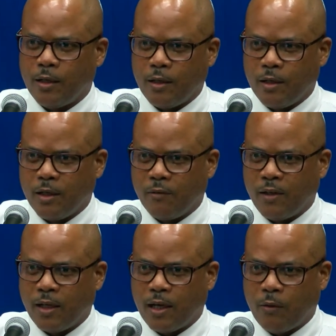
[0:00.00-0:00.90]
the
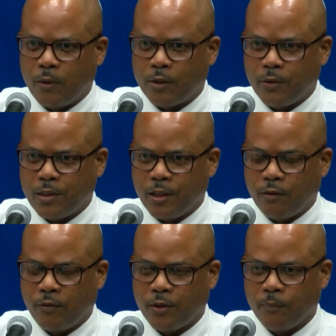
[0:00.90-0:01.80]
dividend that was
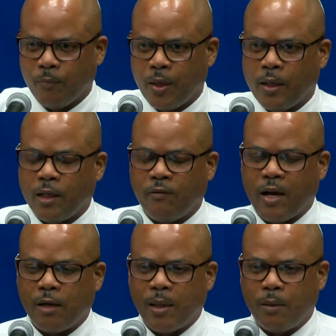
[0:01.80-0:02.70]
received
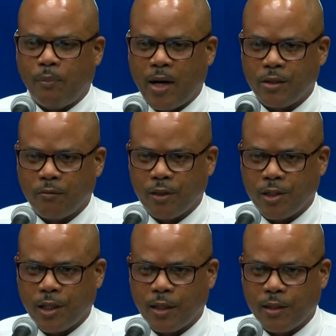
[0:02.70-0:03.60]
divided by the price of the
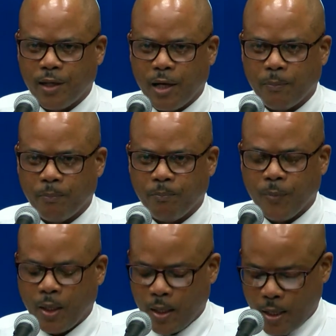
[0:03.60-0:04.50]
share at the time.
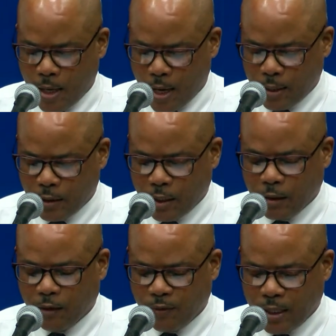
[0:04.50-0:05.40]
And
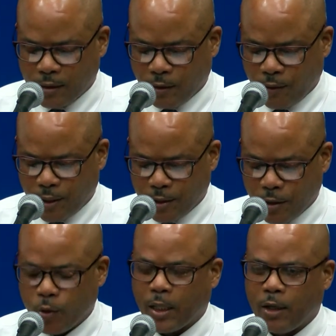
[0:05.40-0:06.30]
given as a rate,
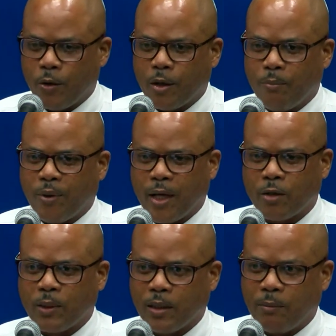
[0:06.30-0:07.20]
you can now compare it
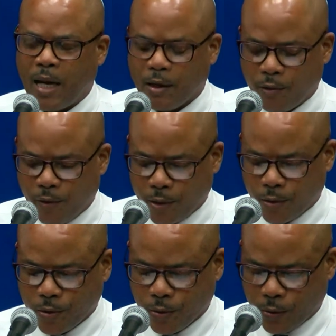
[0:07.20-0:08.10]
with a bank rate or
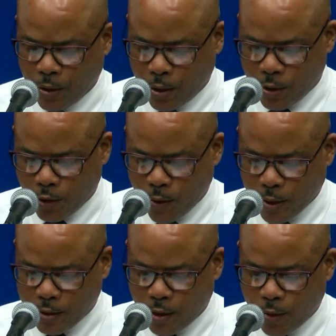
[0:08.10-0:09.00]
so. So you
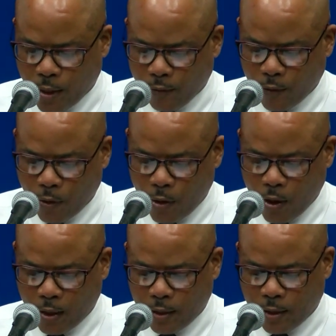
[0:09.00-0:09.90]
can see you have,
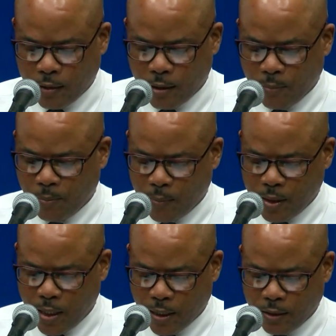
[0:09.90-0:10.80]
in some
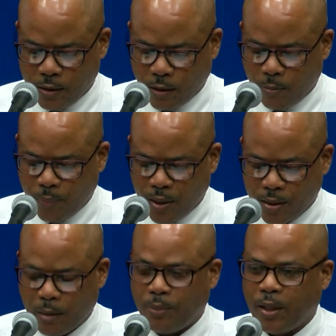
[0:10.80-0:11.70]
years, companies
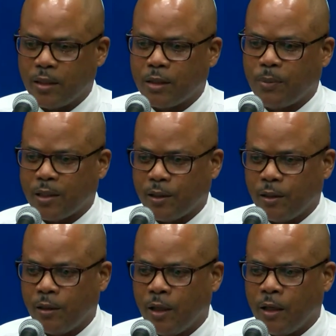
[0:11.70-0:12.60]
are paying
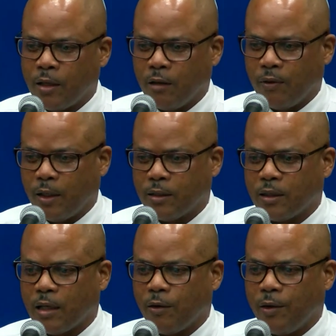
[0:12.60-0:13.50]
special dividends
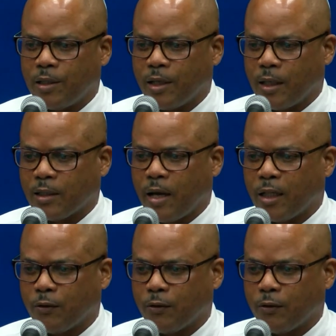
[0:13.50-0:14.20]
and the rates are as high as